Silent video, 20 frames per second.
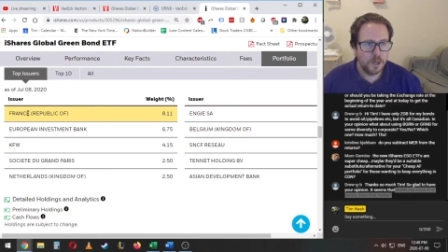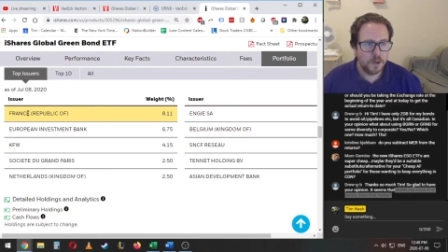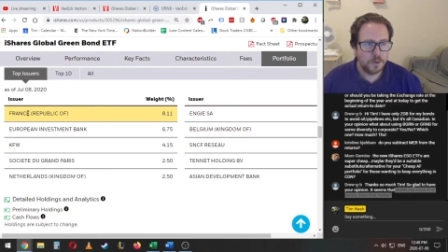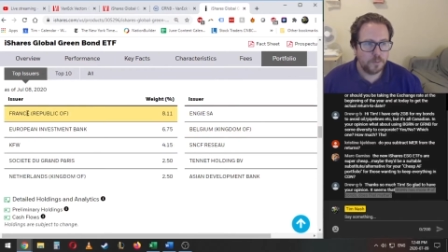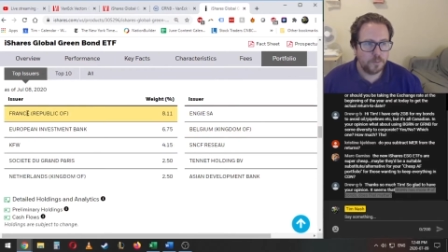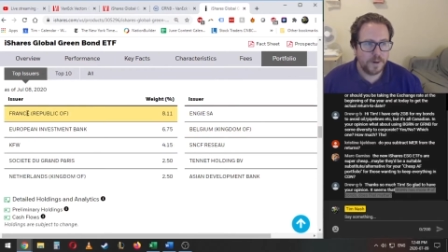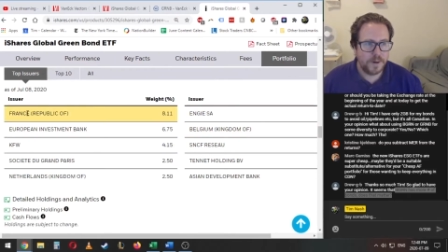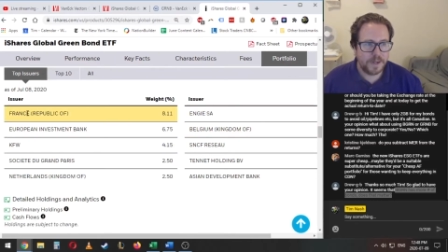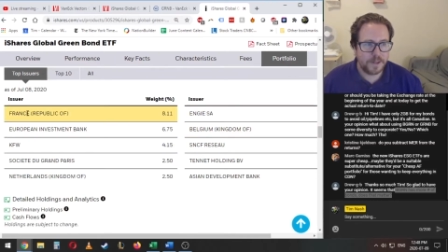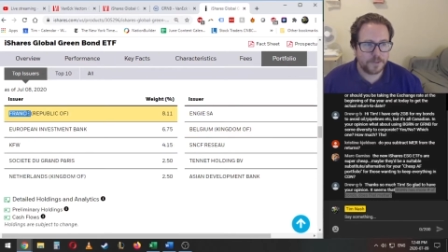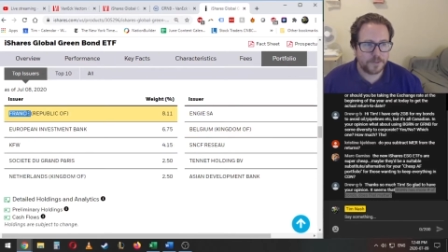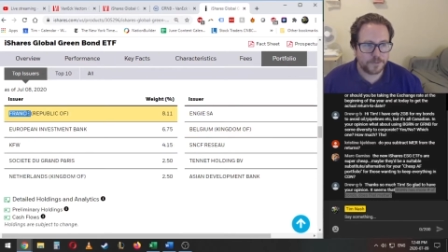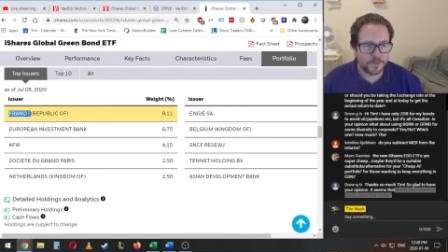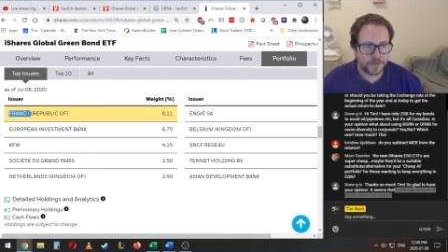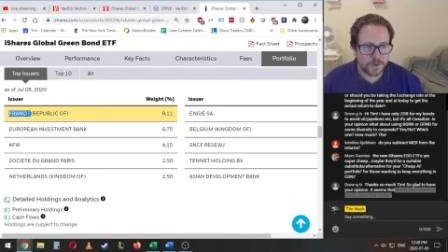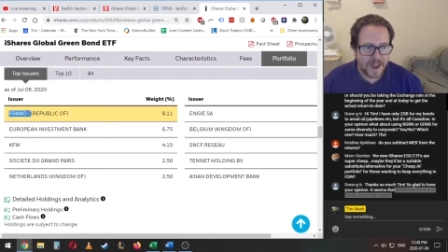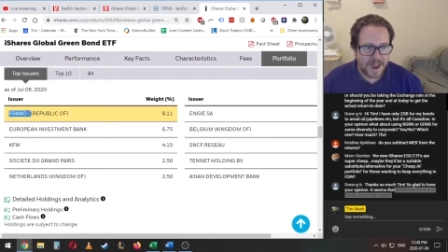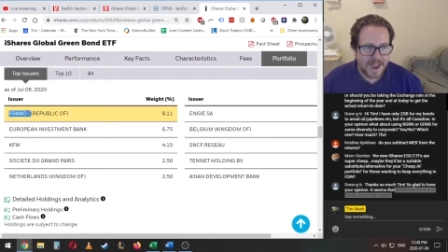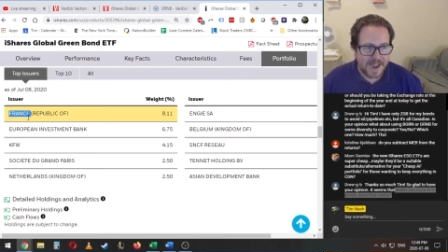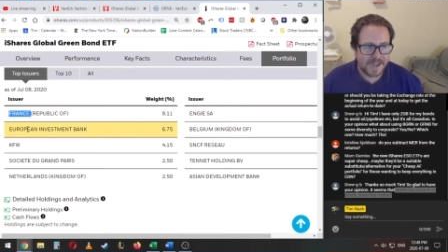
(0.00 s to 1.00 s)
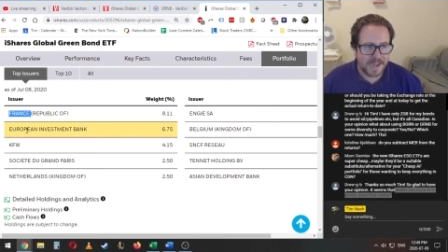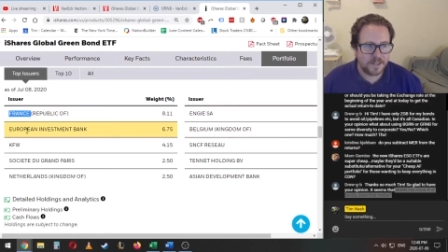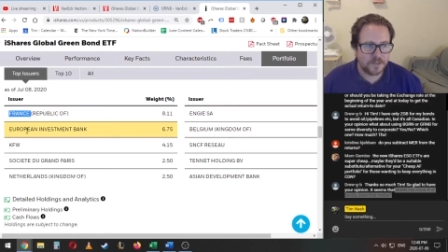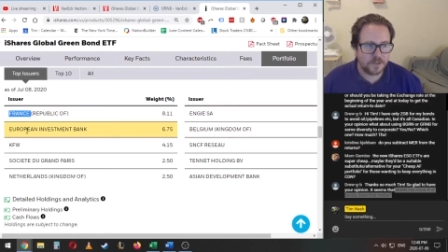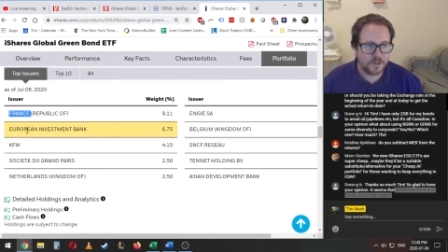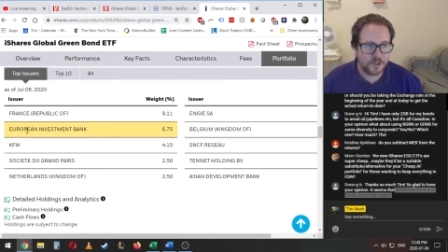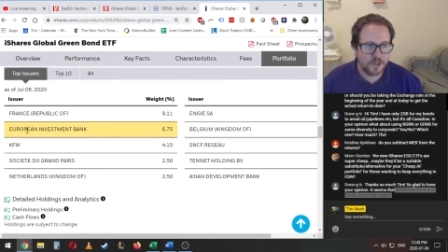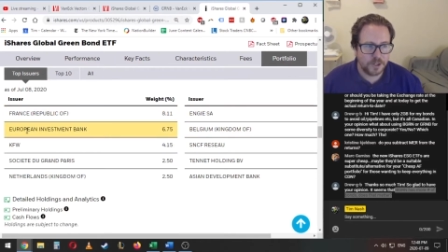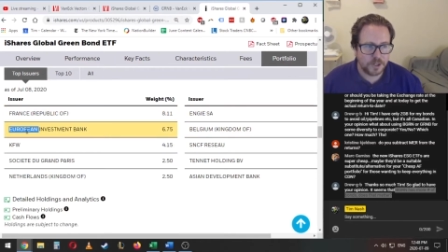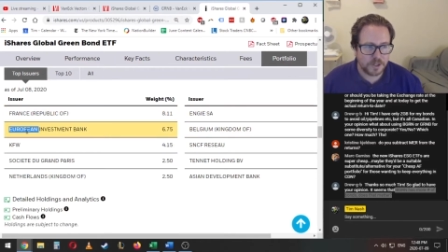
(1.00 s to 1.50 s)
with
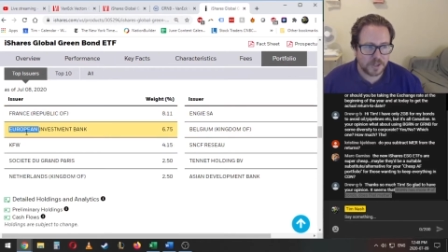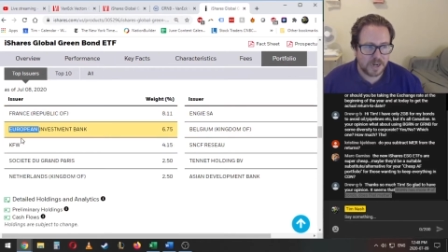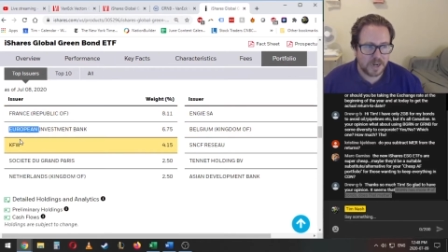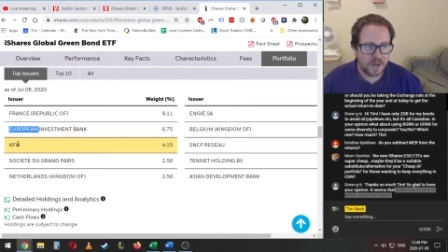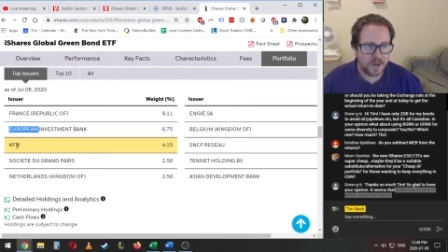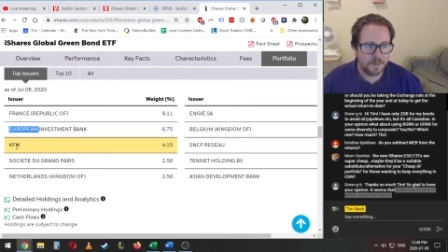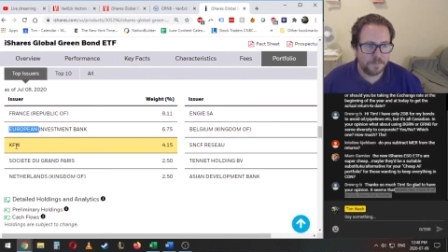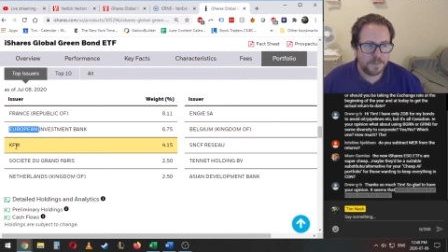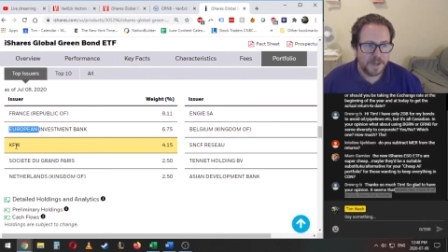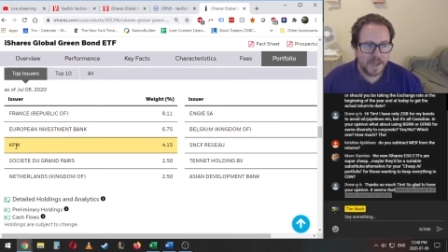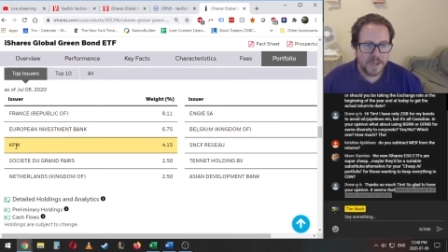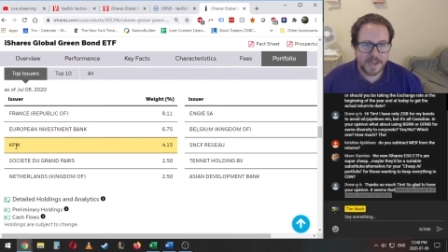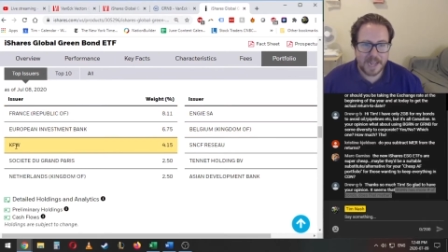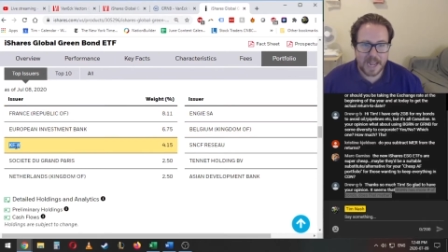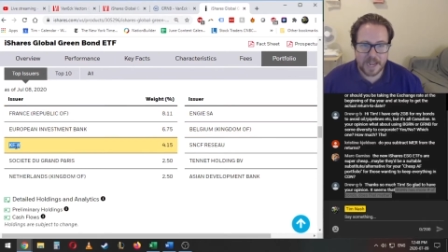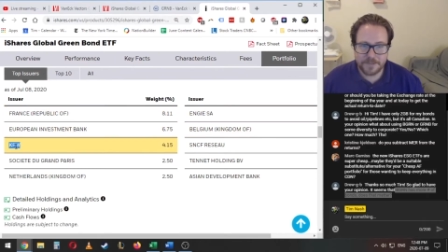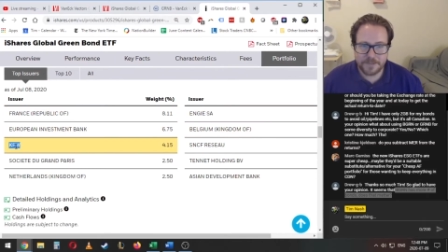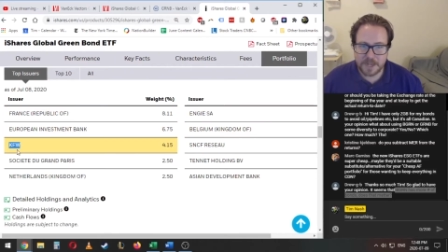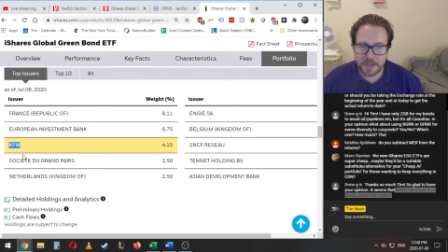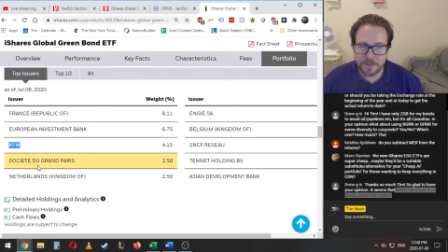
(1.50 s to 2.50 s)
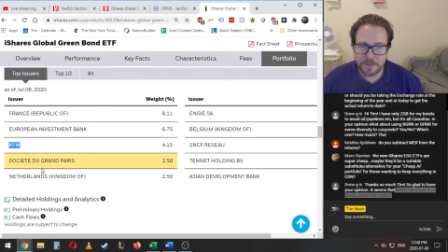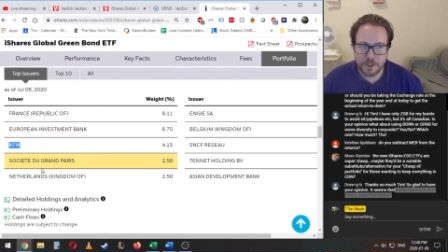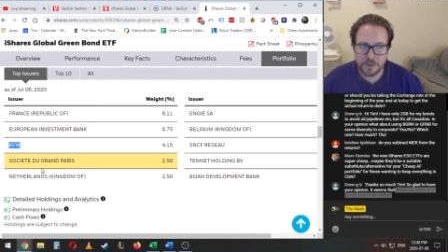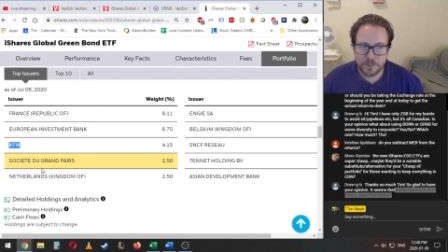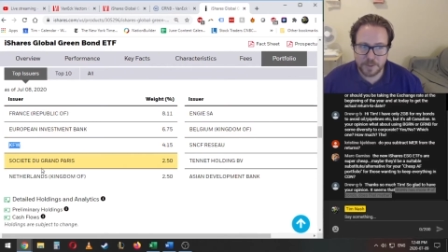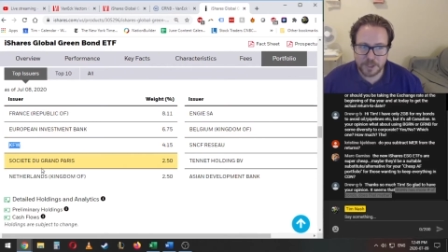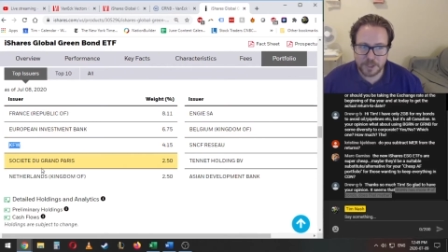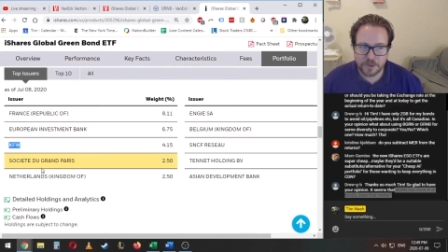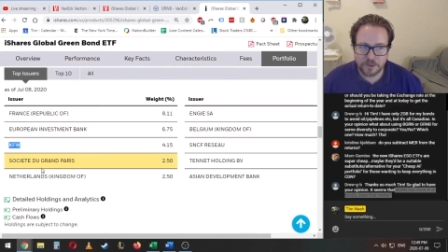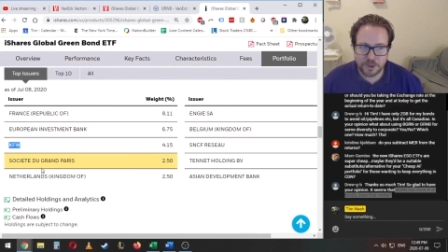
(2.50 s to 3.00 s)
France, Europe, KfW,
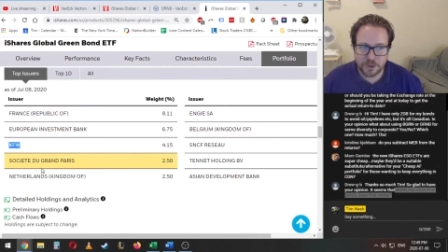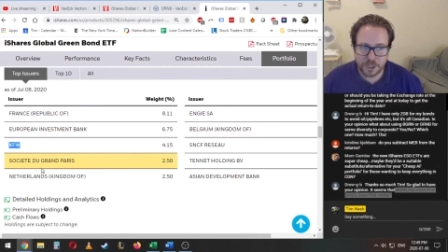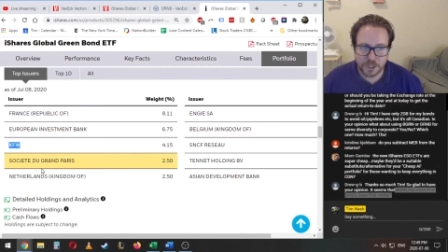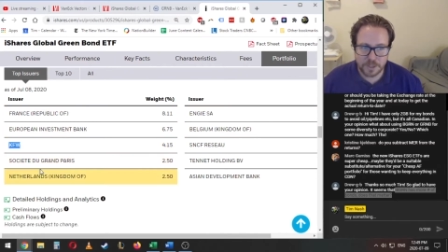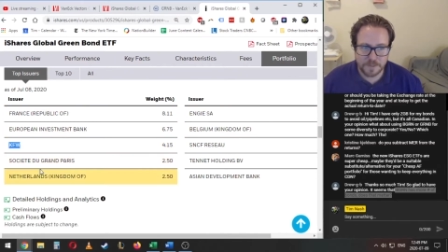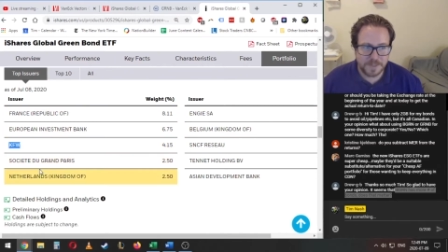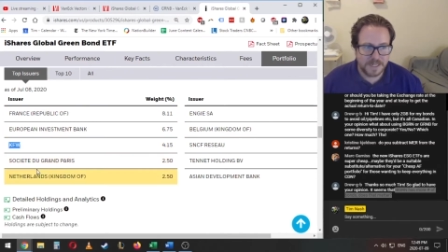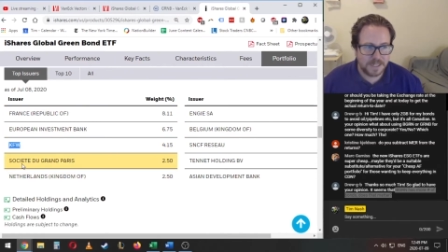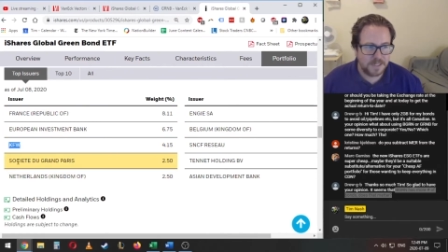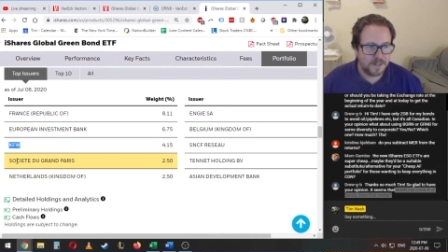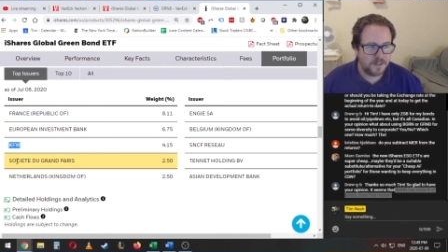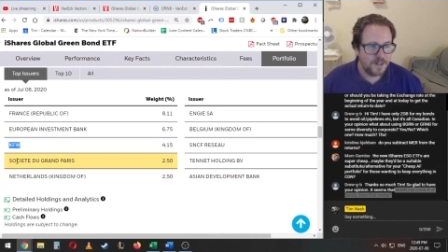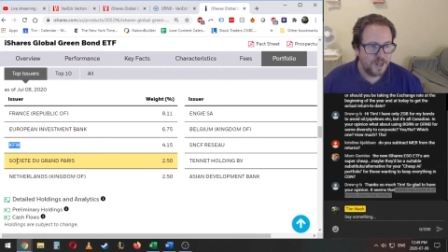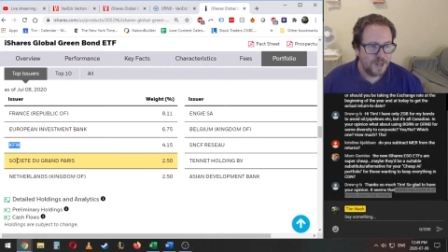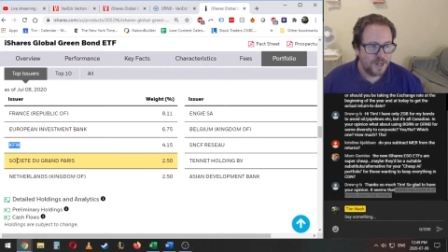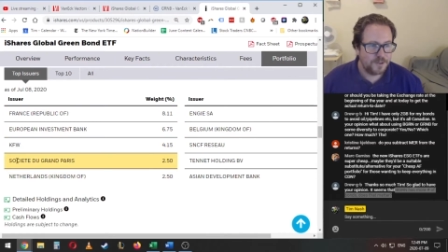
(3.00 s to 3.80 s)
which is German,